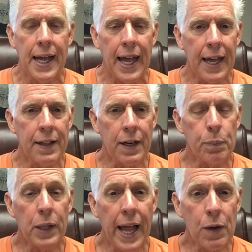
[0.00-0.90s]
And their
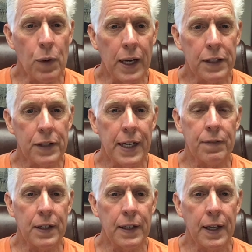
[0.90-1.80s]
plan was that
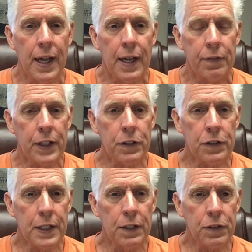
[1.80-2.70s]
if the
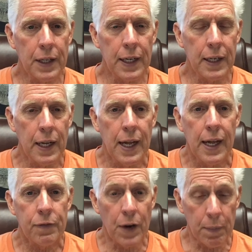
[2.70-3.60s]
Philistines said
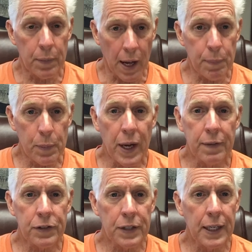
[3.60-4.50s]
from up
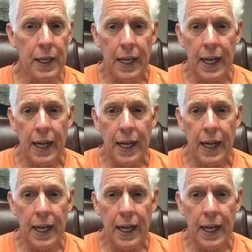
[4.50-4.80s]
above, said,